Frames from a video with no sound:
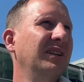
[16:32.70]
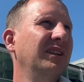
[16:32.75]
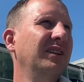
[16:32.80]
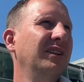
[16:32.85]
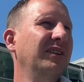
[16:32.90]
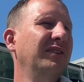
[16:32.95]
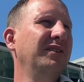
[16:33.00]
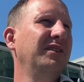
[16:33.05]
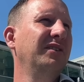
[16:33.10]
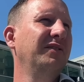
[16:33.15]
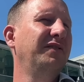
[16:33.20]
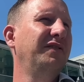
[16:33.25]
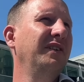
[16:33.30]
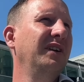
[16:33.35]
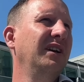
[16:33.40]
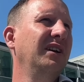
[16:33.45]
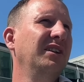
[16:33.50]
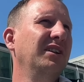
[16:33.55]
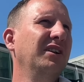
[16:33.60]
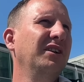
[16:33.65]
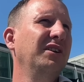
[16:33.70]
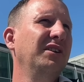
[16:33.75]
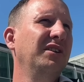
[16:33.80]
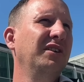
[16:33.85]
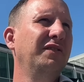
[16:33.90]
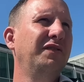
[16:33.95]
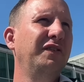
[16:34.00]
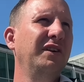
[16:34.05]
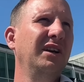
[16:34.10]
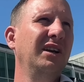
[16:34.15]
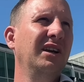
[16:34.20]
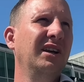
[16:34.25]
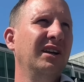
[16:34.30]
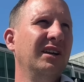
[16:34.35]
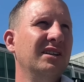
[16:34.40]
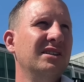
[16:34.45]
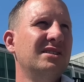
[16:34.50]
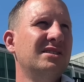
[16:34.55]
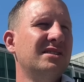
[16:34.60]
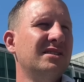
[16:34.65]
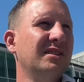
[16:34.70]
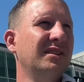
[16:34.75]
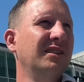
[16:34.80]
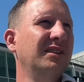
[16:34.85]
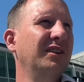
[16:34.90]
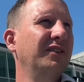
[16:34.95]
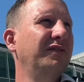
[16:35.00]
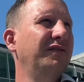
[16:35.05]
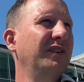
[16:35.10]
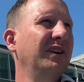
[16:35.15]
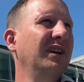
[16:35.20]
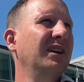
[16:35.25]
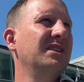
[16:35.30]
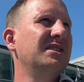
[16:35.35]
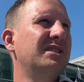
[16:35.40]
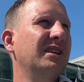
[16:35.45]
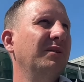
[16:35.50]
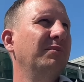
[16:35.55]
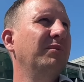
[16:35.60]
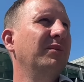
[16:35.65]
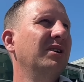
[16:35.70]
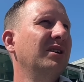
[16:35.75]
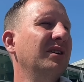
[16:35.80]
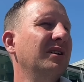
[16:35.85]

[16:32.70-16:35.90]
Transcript: The, the yeah, thing, but just because the, some people is, called you and said that, what some, the heck?